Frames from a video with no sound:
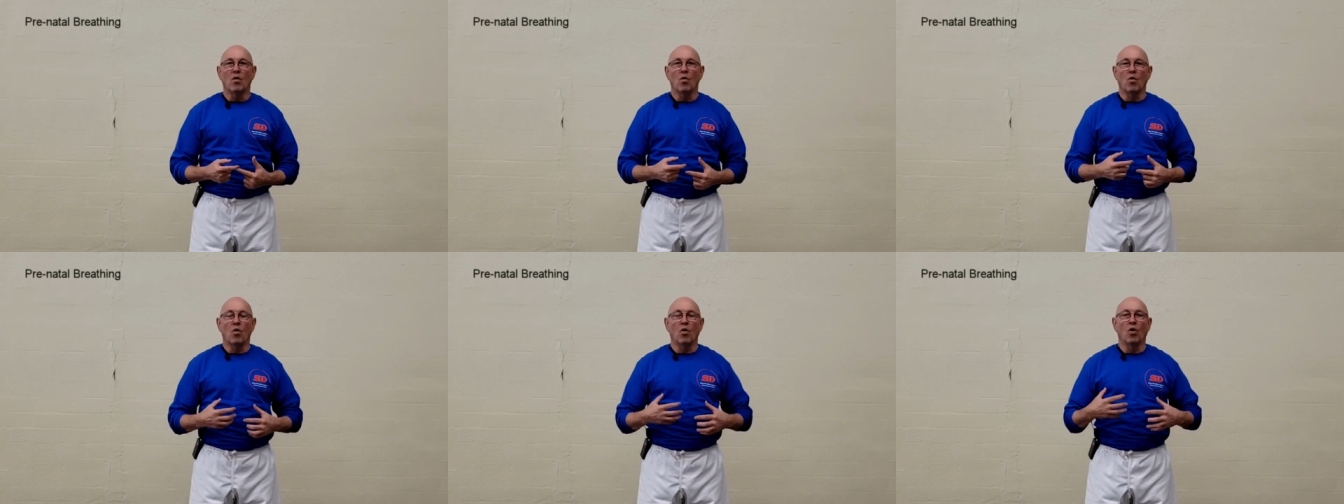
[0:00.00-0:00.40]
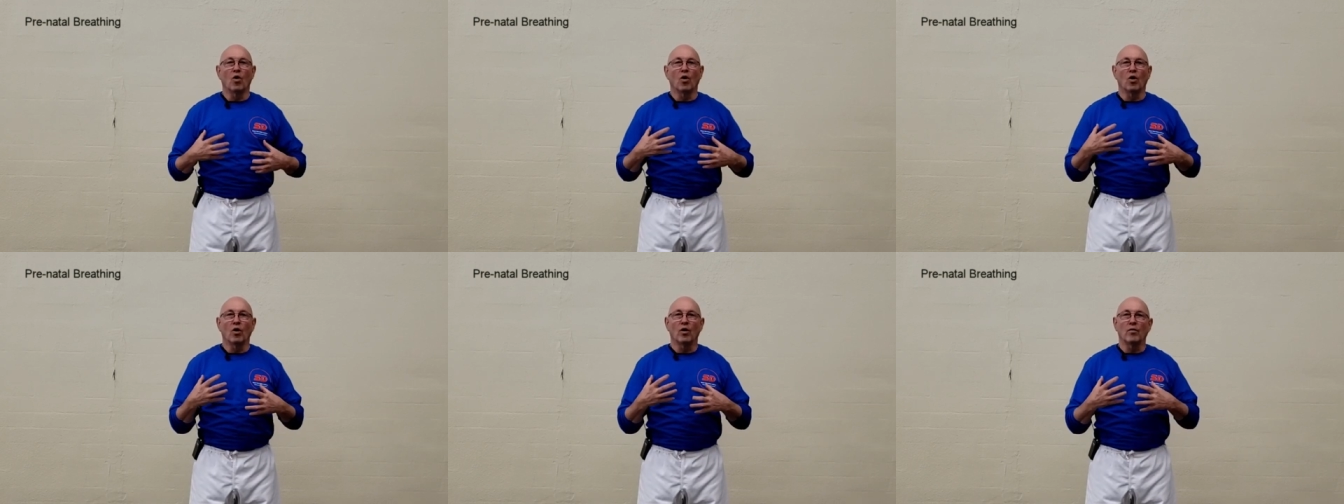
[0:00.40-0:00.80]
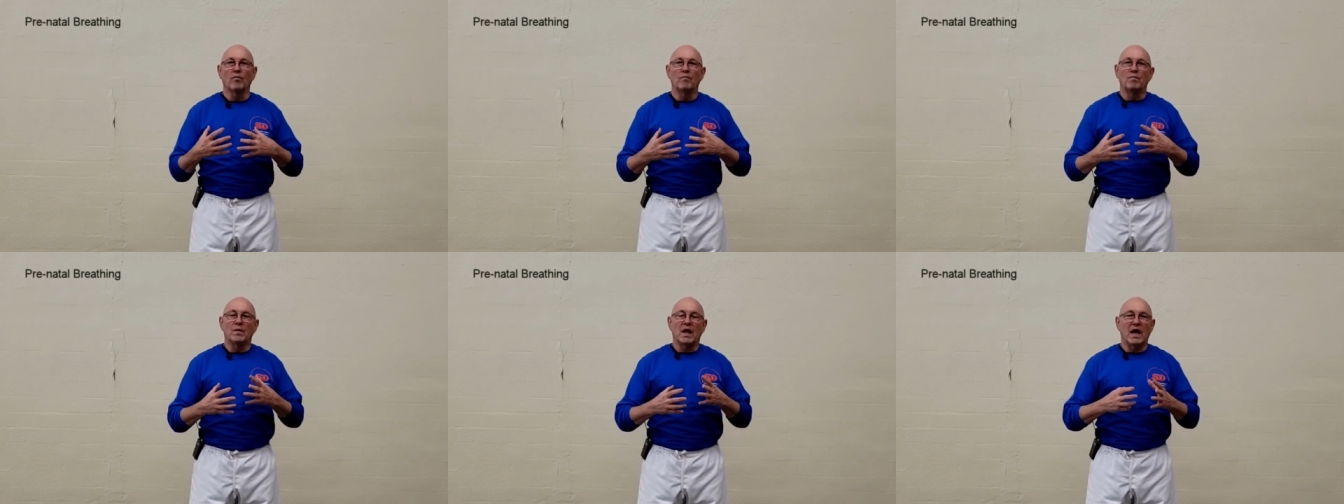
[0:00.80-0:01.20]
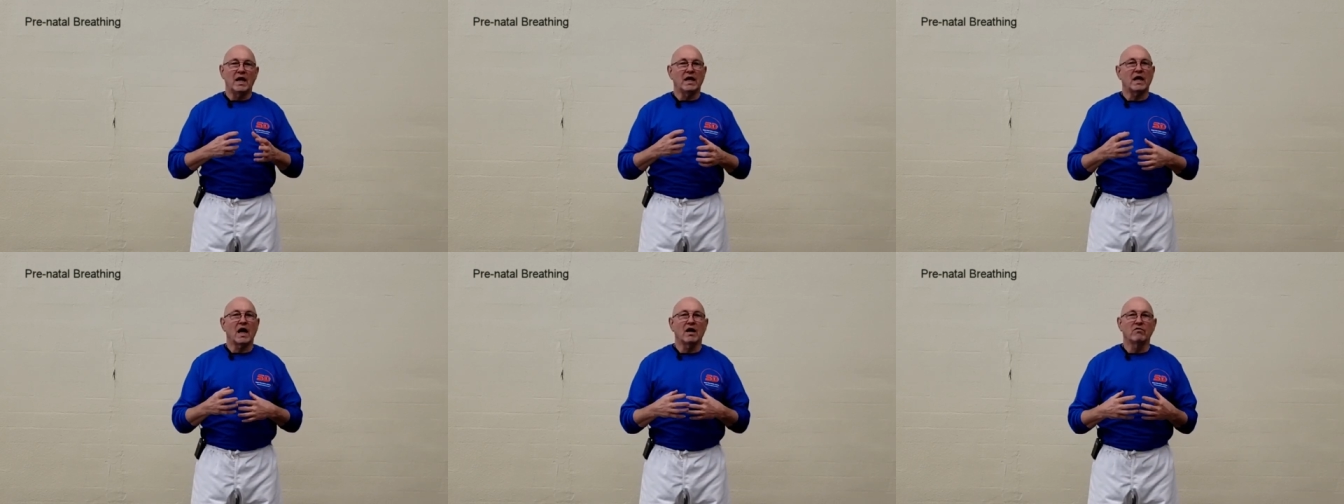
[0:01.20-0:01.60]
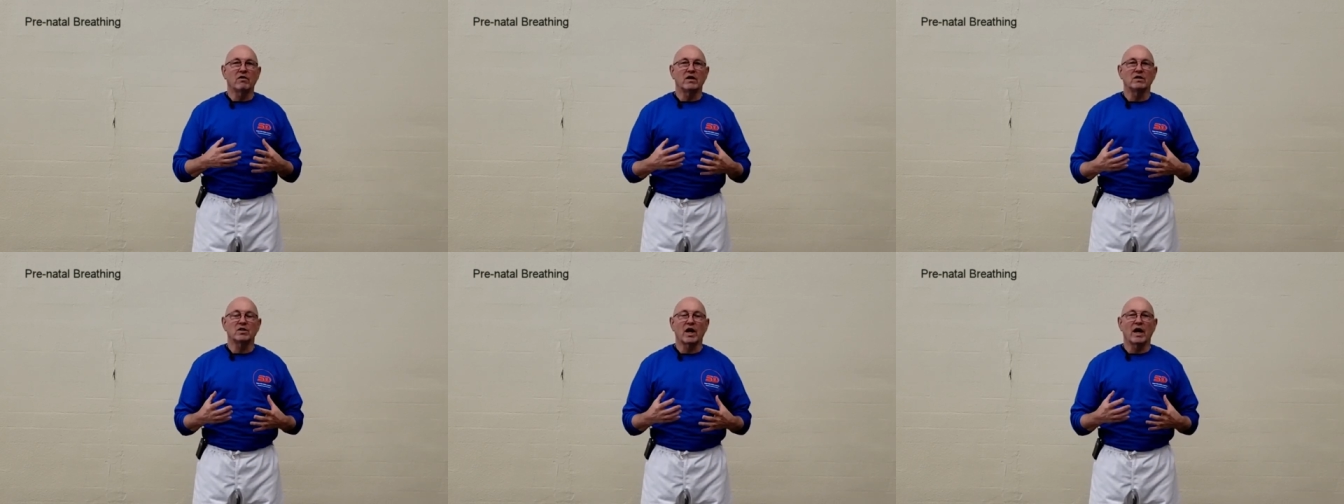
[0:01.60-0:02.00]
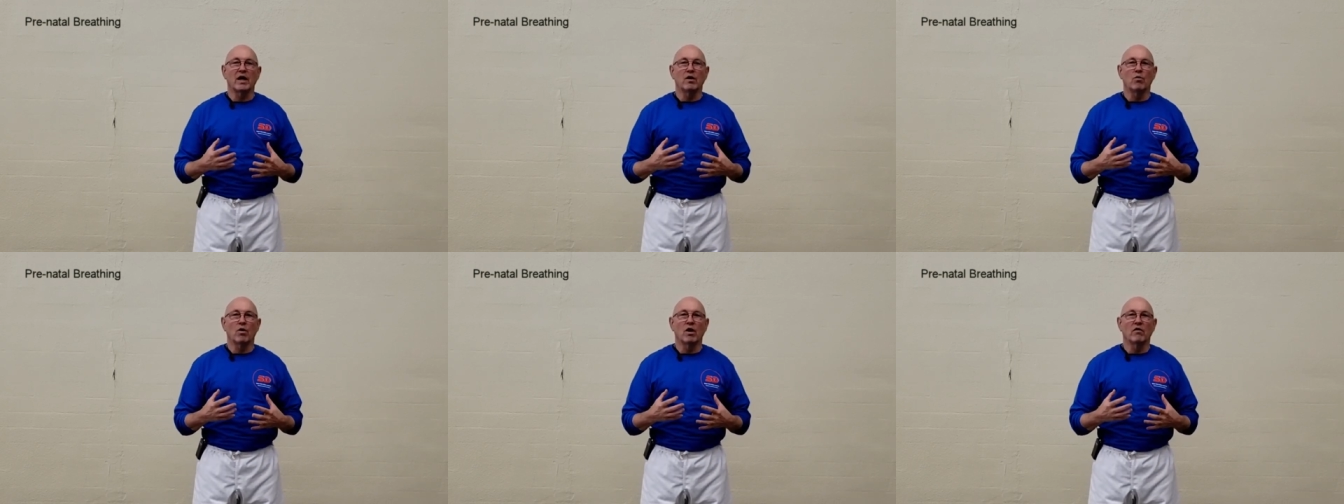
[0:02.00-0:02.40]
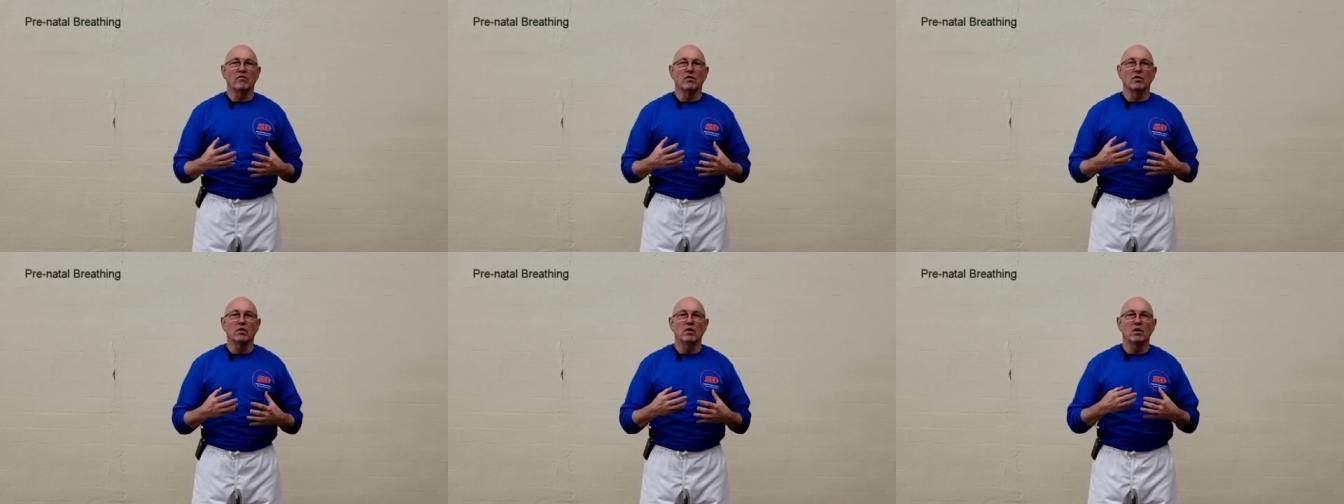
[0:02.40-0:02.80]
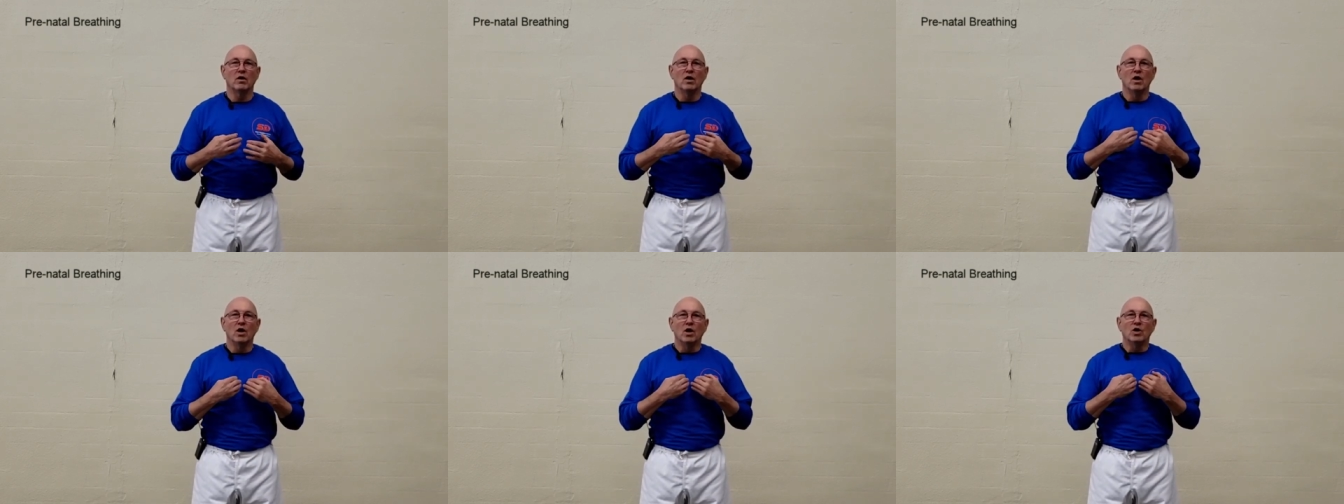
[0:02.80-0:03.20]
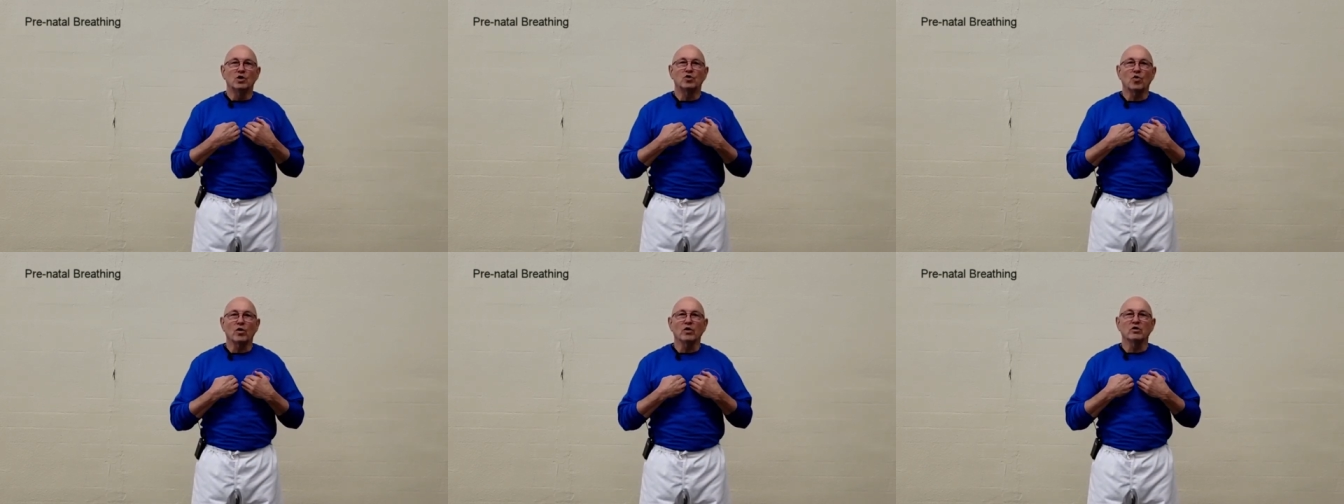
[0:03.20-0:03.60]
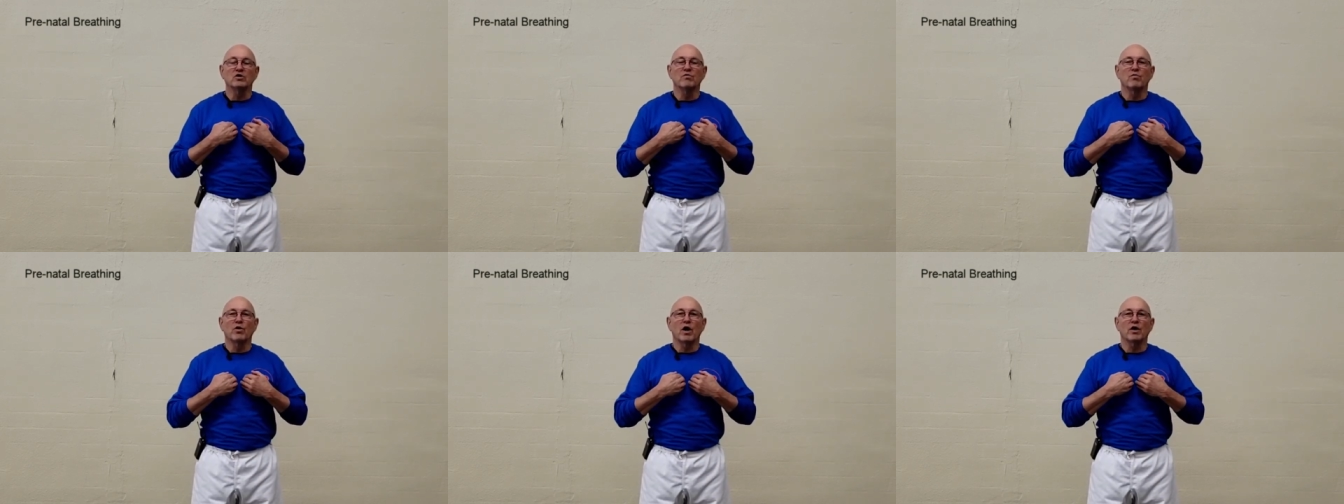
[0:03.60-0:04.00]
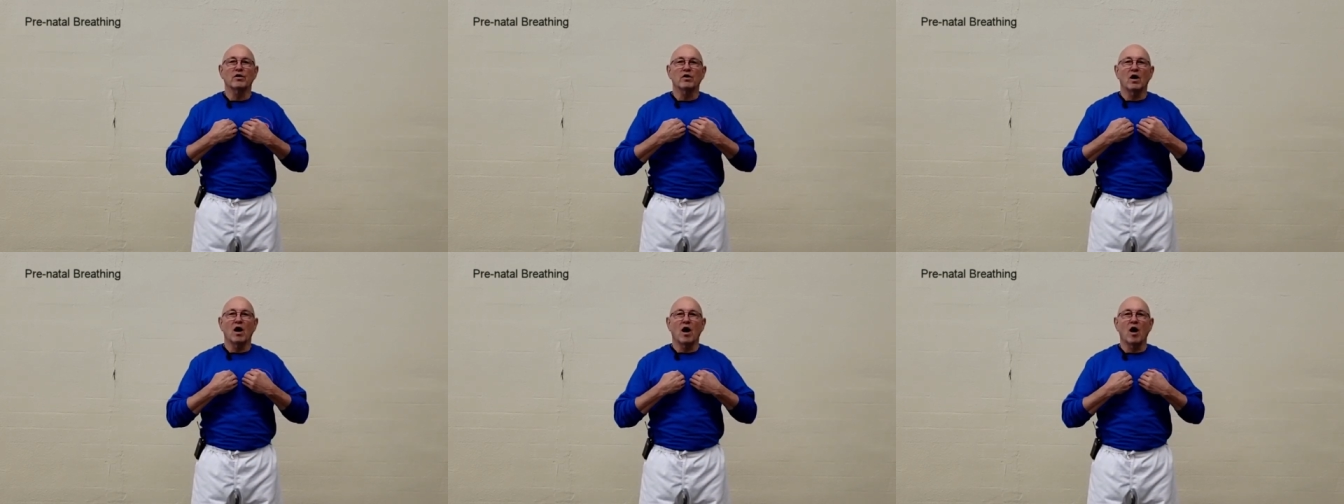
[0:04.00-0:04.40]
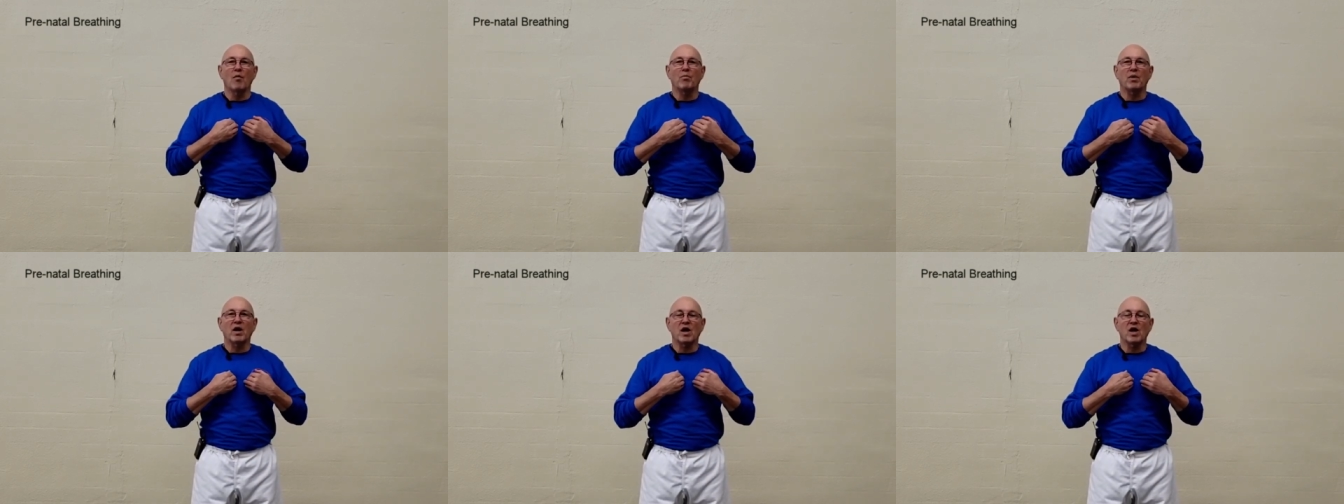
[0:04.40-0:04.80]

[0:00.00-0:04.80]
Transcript: or any kind of anxiety, whatever, shortness of breath up